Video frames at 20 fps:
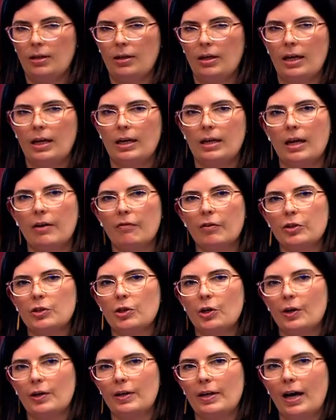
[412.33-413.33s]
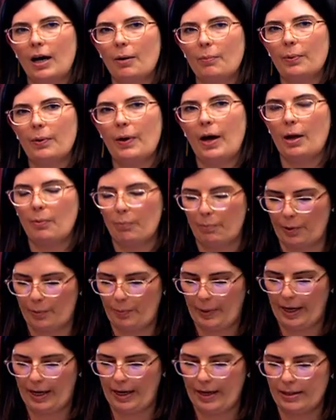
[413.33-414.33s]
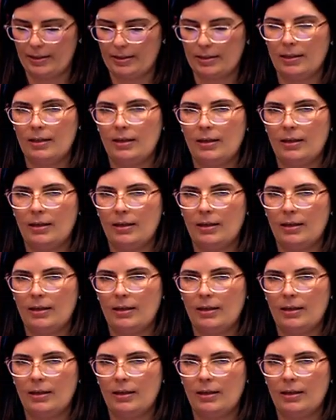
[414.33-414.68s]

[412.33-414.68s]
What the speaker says: He never turned up unprepared.